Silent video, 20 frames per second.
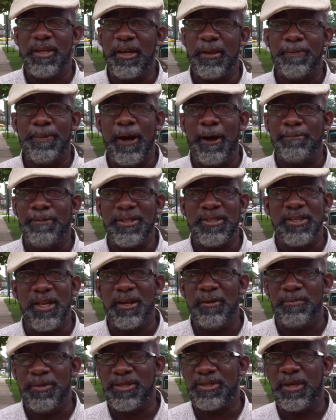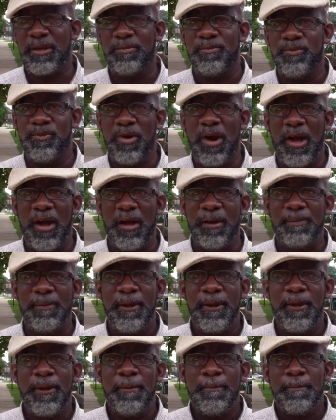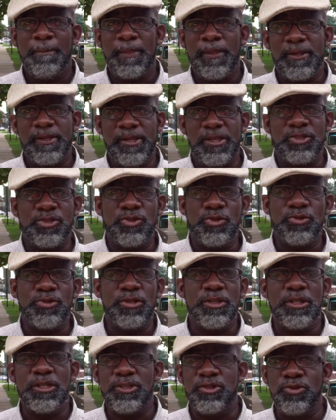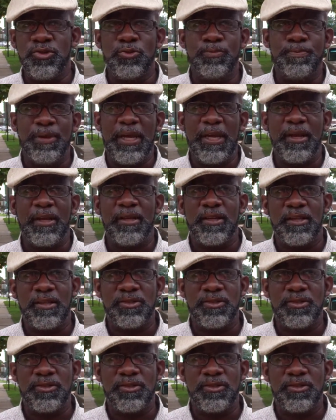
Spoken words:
Hip-hop is nothing but something rhyme, just using this new beat,